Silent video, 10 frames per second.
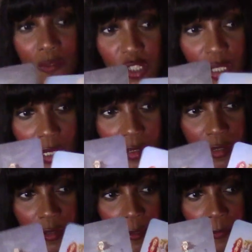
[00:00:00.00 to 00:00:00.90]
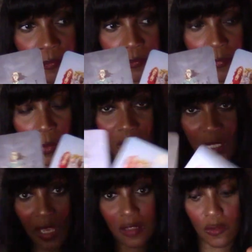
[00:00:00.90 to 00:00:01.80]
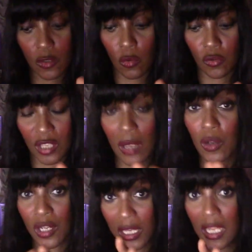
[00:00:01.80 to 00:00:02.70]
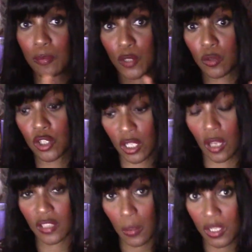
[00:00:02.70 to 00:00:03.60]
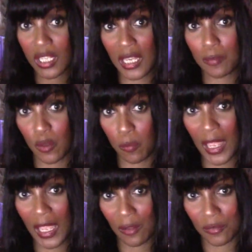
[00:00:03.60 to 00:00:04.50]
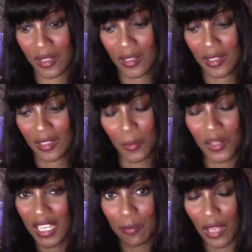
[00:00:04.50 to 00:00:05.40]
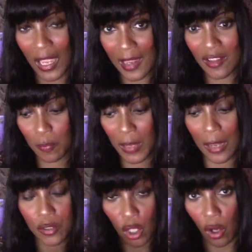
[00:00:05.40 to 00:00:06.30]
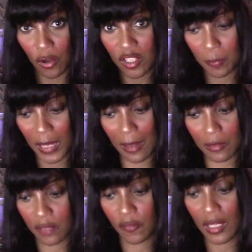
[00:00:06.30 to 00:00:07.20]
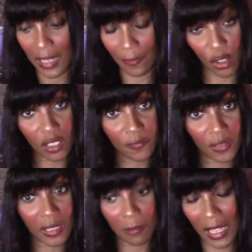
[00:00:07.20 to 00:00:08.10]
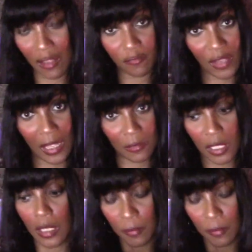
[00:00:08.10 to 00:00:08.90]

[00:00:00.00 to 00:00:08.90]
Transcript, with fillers: mouth shut with the Eight of Swords. They want to keep you shut. They want to keep you bound. They want to keep your hands bound, your eyes bound. It's funny they haven't got your fucking mouth bound.